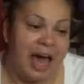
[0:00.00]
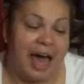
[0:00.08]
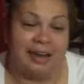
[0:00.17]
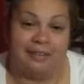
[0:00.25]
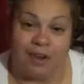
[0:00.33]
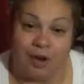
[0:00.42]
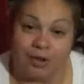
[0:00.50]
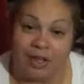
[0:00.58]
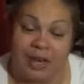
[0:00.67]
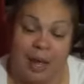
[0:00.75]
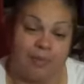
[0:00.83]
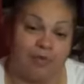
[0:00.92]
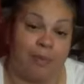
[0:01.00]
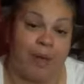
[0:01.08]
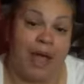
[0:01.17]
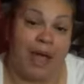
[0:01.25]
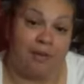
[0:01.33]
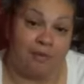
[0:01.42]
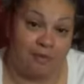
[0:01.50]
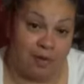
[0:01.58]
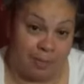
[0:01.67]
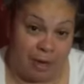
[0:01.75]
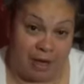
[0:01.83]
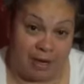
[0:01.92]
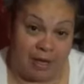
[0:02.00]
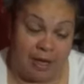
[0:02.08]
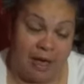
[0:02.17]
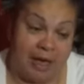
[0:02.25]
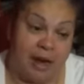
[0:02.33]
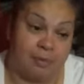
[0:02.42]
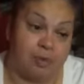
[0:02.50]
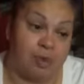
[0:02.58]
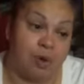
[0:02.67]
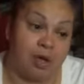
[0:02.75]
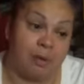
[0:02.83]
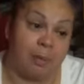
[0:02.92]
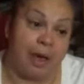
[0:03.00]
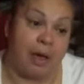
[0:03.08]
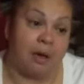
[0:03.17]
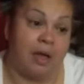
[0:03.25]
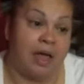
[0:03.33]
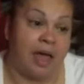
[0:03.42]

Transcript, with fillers: I've learned a lot from everybody and I'm talking about